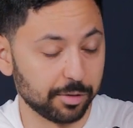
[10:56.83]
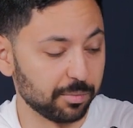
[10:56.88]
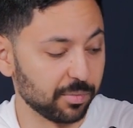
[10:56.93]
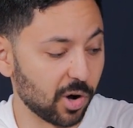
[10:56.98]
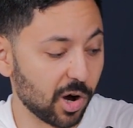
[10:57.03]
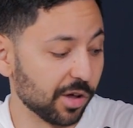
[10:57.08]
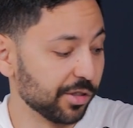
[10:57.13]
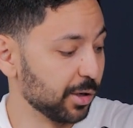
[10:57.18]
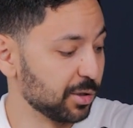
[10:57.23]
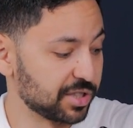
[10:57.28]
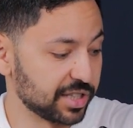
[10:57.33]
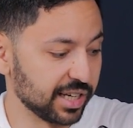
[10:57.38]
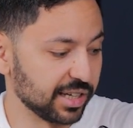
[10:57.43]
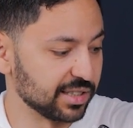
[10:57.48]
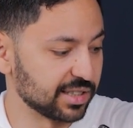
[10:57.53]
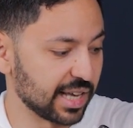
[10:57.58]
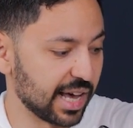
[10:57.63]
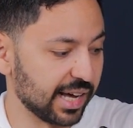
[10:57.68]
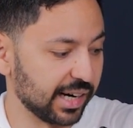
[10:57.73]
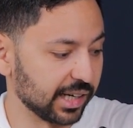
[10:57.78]
all those
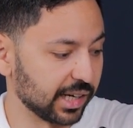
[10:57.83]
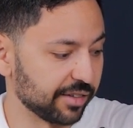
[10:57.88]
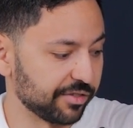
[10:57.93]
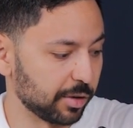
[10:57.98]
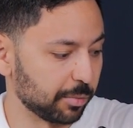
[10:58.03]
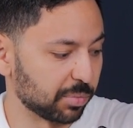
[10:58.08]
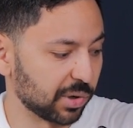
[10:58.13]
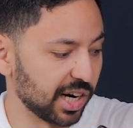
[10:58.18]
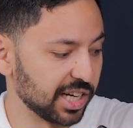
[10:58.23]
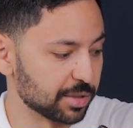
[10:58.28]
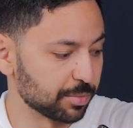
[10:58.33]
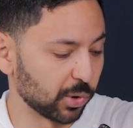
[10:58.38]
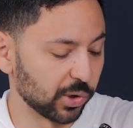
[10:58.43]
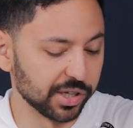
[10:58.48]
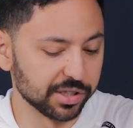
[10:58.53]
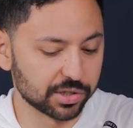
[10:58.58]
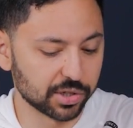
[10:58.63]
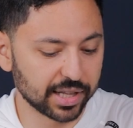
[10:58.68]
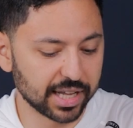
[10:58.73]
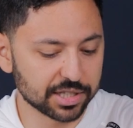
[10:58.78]
things at a given price
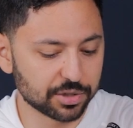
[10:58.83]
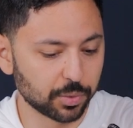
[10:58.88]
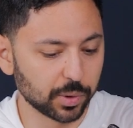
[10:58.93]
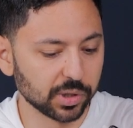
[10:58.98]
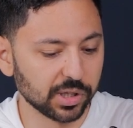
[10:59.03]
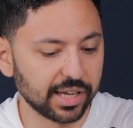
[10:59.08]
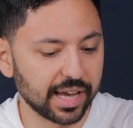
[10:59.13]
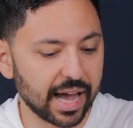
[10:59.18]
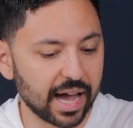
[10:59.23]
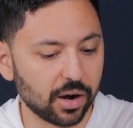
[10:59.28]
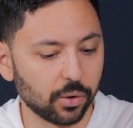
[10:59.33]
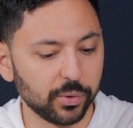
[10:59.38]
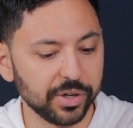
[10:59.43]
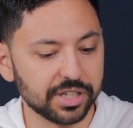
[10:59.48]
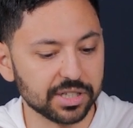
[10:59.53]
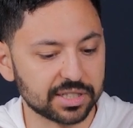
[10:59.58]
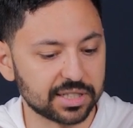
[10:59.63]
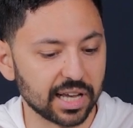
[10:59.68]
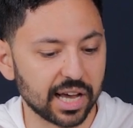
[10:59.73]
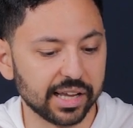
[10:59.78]
point. And so that's really how we
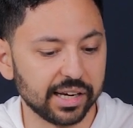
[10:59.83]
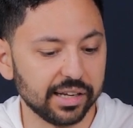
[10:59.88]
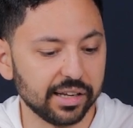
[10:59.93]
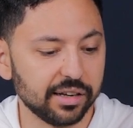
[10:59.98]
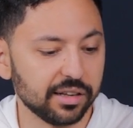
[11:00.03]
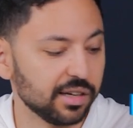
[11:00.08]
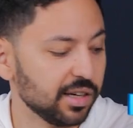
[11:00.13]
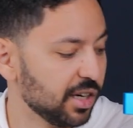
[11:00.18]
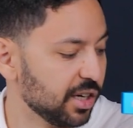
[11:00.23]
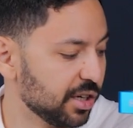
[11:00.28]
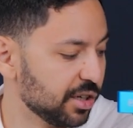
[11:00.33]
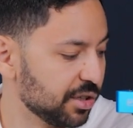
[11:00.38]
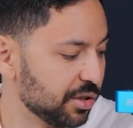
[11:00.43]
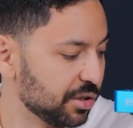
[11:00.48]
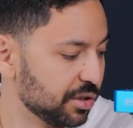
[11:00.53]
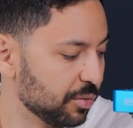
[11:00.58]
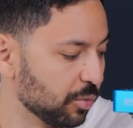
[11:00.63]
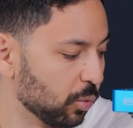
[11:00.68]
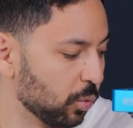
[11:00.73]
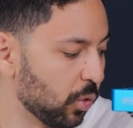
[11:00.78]
decided
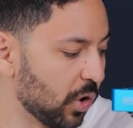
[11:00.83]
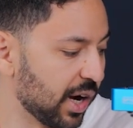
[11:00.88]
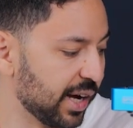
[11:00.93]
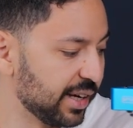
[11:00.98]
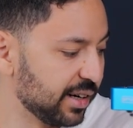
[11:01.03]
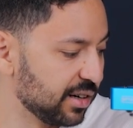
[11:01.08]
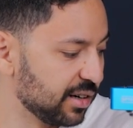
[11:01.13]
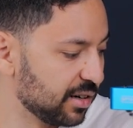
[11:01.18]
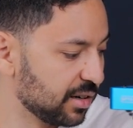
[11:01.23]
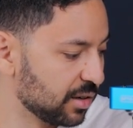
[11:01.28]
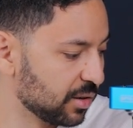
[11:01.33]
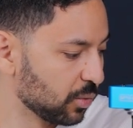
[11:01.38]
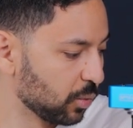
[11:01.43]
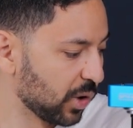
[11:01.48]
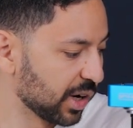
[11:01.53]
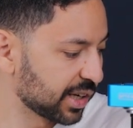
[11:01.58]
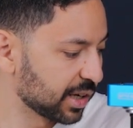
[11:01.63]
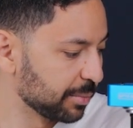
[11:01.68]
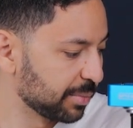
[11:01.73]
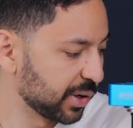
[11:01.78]
what
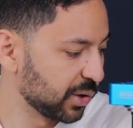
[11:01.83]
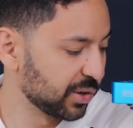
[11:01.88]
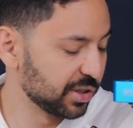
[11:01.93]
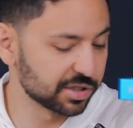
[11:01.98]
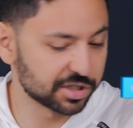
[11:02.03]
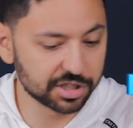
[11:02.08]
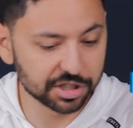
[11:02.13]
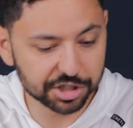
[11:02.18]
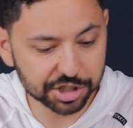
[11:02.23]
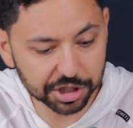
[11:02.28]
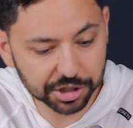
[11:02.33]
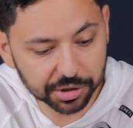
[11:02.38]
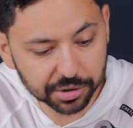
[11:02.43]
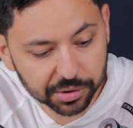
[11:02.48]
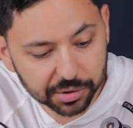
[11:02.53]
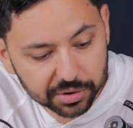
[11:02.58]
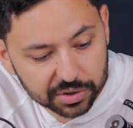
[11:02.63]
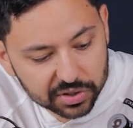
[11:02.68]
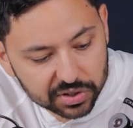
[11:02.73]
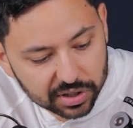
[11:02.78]
components to
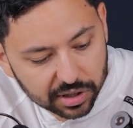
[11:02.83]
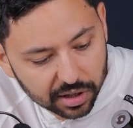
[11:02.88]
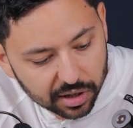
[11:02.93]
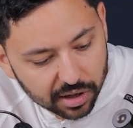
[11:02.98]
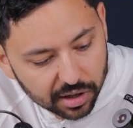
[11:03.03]
choose,